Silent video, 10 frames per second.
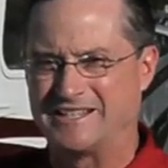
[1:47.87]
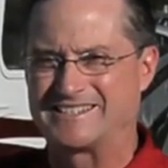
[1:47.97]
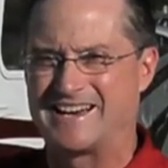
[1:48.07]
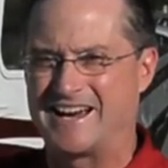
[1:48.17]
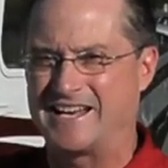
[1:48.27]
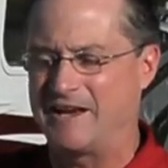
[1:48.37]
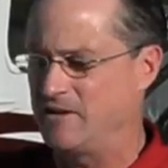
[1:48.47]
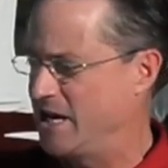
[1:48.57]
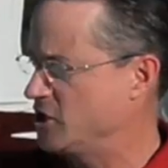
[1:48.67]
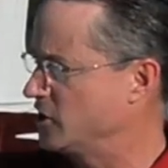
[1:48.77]
designed
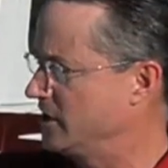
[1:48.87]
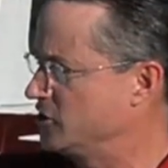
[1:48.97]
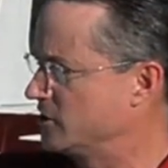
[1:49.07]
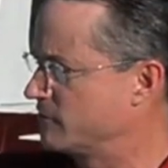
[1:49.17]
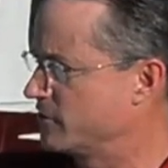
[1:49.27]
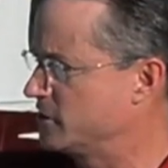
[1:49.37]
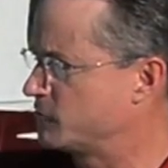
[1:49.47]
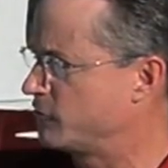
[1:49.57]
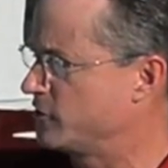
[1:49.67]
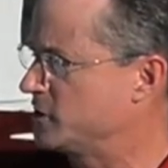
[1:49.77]
aviation engine for
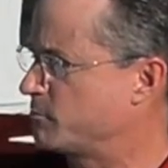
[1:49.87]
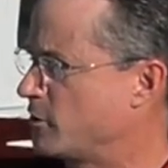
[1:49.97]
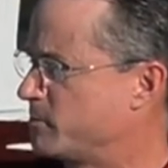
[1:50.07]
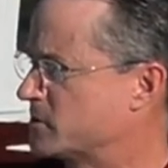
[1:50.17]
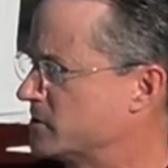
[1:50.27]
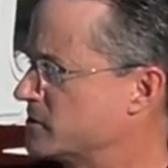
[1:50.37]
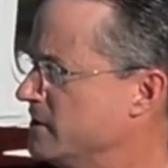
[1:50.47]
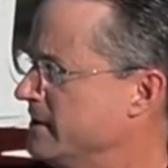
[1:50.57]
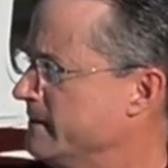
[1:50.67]
these purposes.